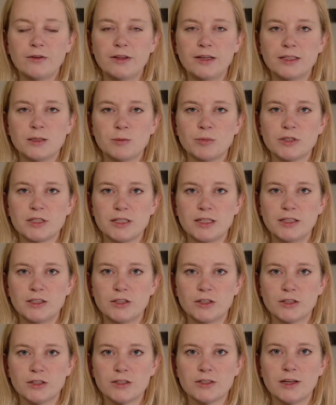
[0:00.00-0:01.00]
these
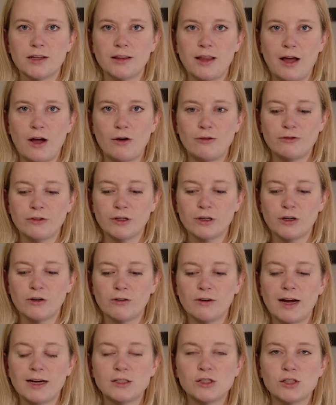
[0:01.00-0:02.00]
procedures allow for
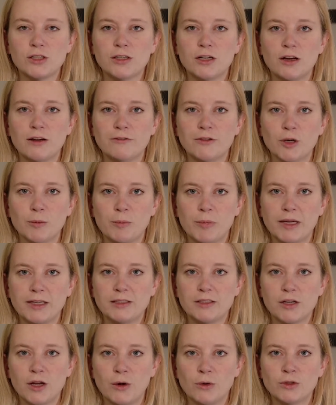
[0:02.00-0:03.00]
correction of your big
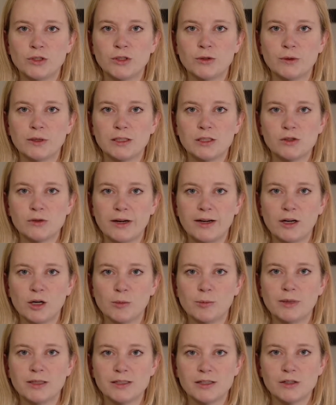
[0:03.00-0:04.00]
toe to a straighter
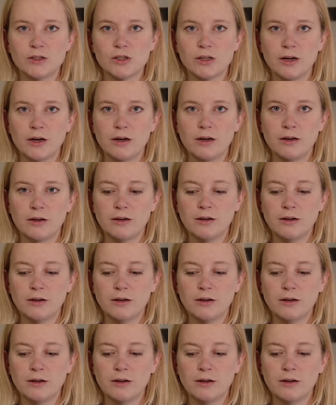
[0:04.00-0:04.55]
position.